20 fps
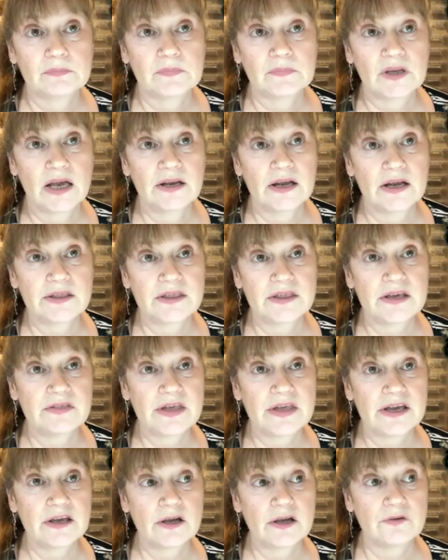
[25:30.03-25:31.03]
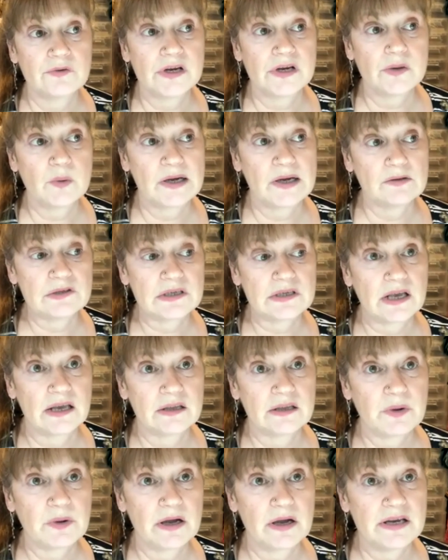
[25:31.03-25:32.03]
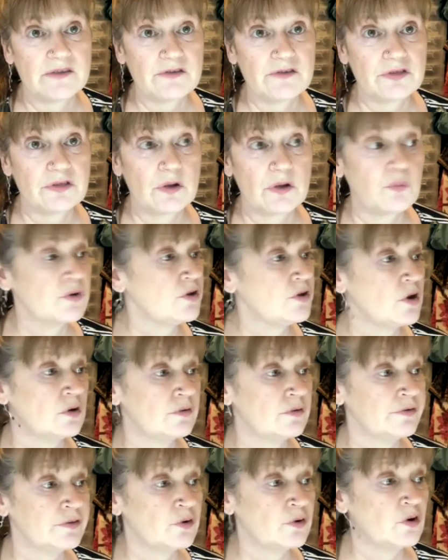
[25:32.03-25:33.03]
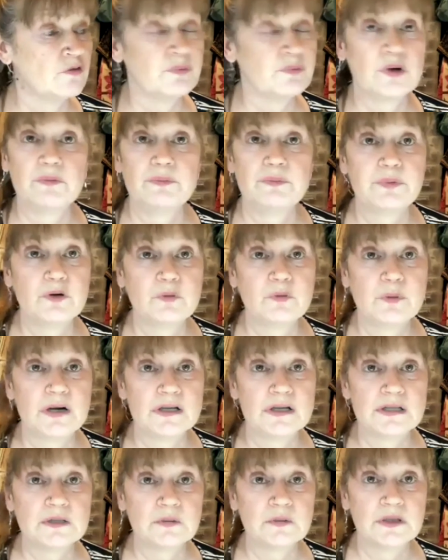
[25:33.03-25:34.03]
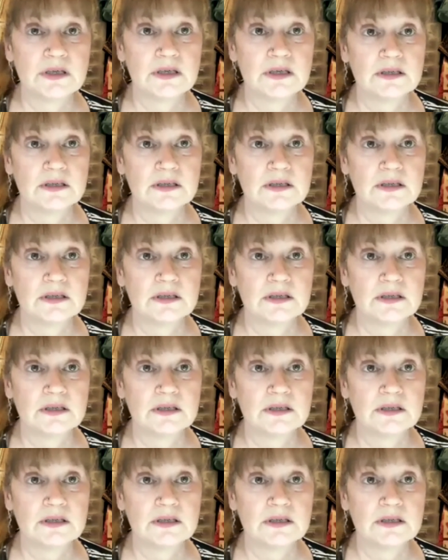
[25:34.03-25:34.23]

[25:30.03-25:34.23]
And I think they go really well together, but I would not have thought of putting Pool Party with it.